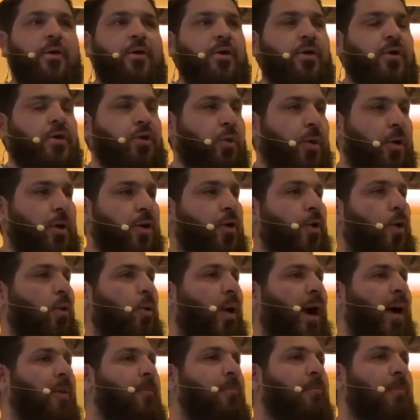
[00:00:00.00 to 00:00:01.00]
You want to know
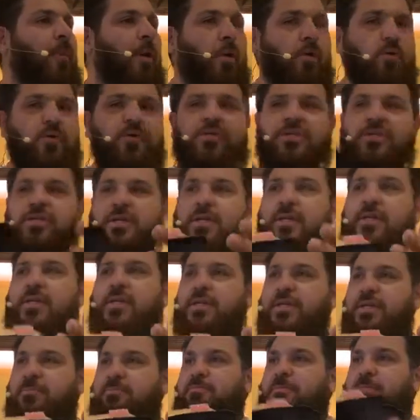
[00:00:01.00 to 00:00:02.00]
why most
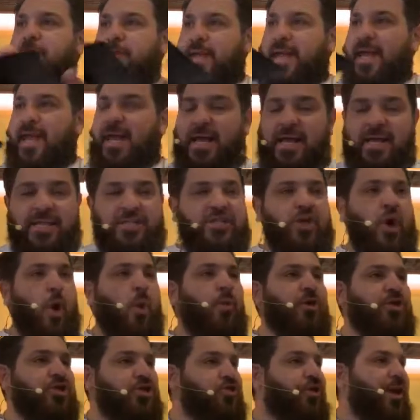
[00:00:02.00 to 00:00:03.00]
kids go
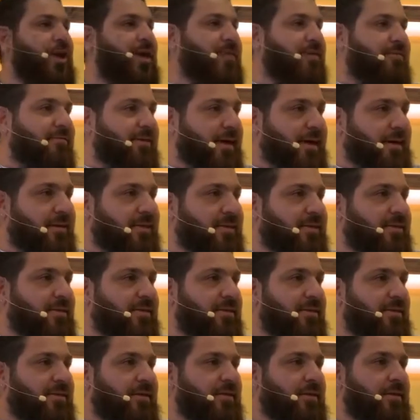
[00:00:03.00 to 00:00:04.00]
astray in the faith?
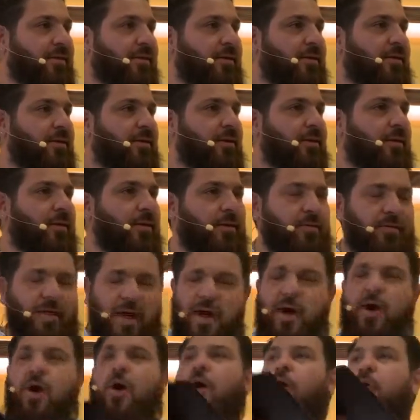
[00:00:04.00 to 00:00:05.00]

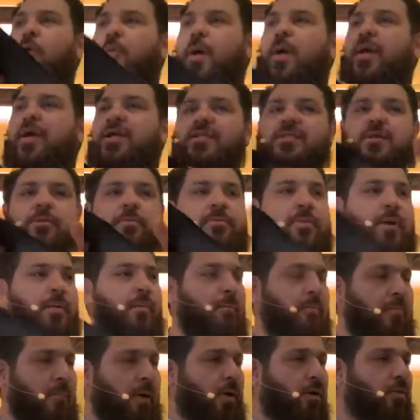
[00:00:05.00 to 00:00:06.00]
Not always, but
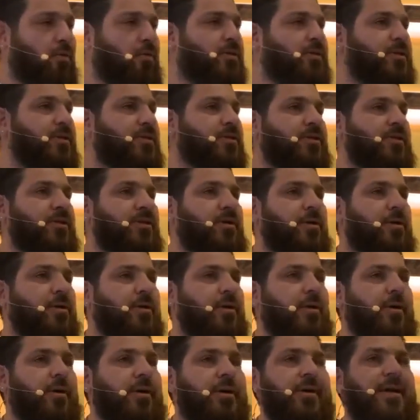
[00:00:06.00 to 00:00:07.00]
most.
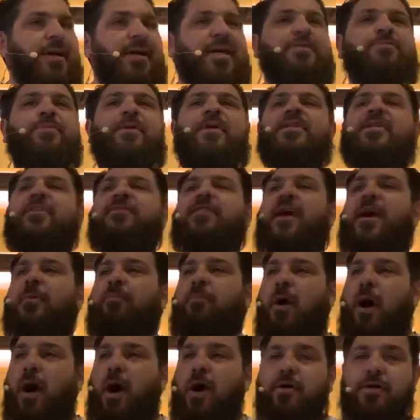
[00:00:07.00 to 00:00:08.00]
Is because of
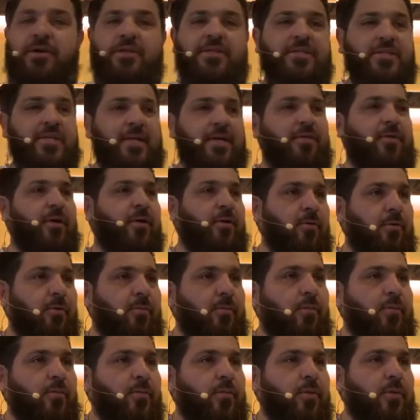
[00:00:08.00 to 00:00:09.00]
hypocrisy in the
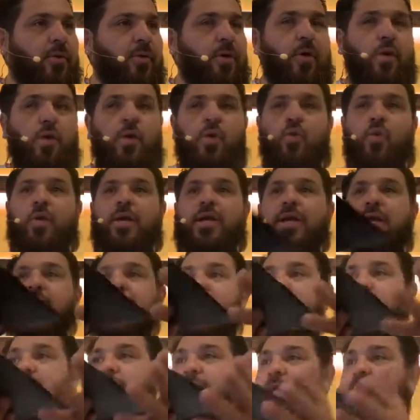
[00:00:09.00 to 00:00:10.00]
home.
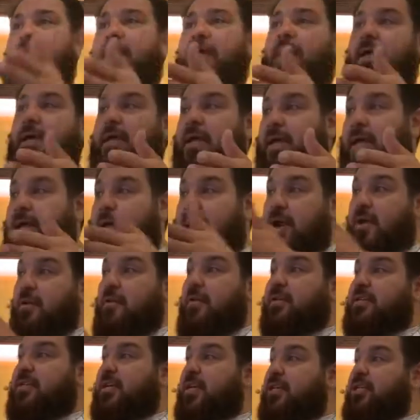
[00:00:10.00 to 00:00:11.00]
We hear the
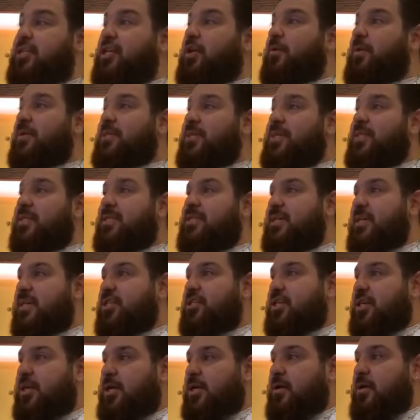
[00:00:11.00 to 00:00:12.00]
teaching, we see the
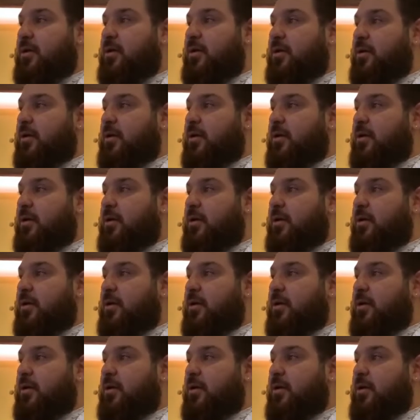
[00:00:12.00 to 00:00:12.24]
teaching,